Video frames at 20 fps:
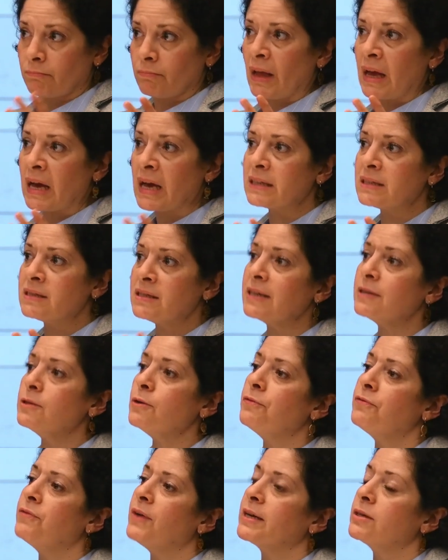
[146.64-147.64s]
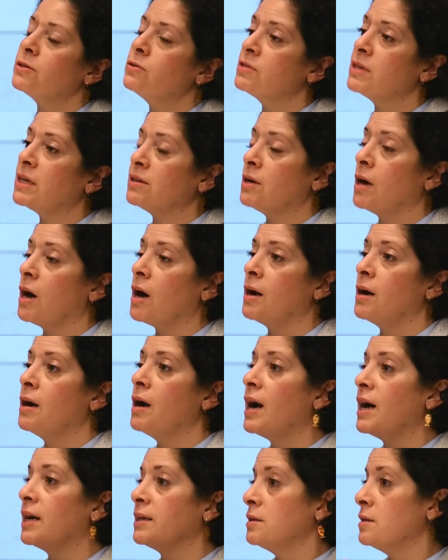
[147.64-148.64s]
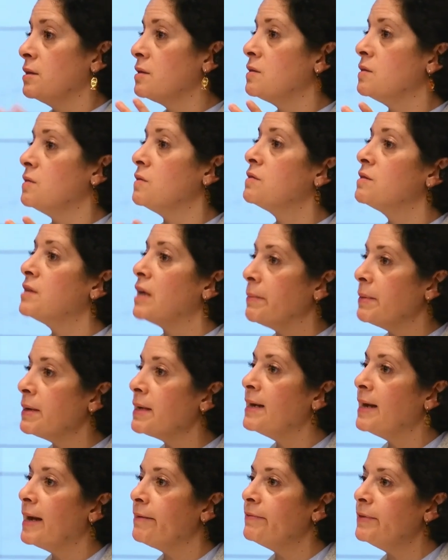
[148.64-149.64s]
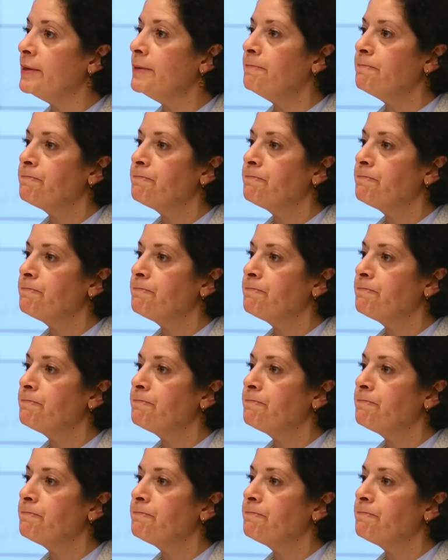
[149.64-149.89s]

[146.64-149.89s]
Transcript: set of factors that are at systemic level,